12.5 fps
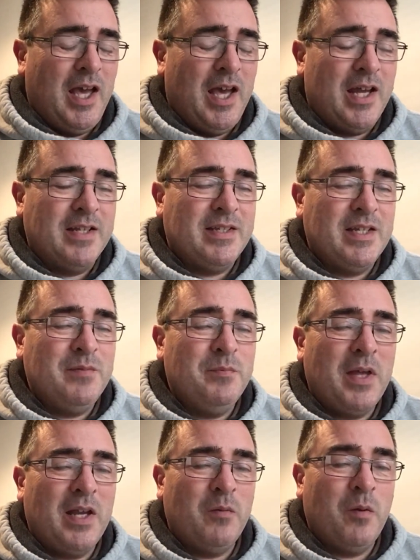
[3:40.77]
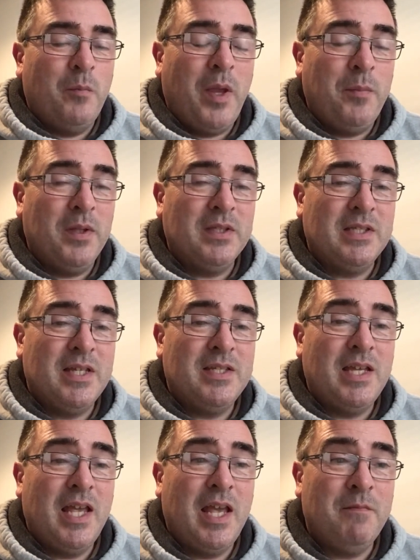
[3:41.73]
And it didn't matter what people did
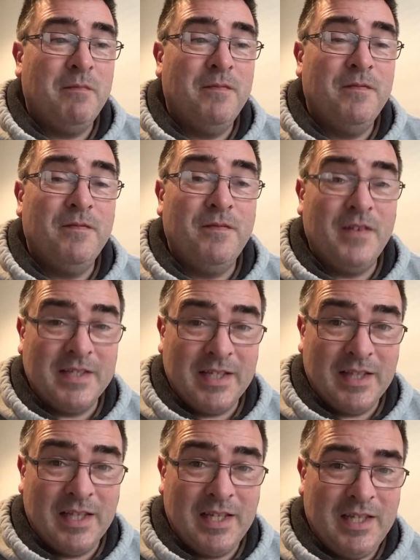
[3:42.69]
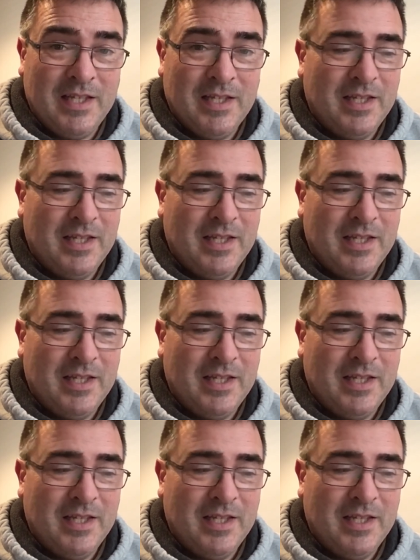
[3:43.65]
to him physically,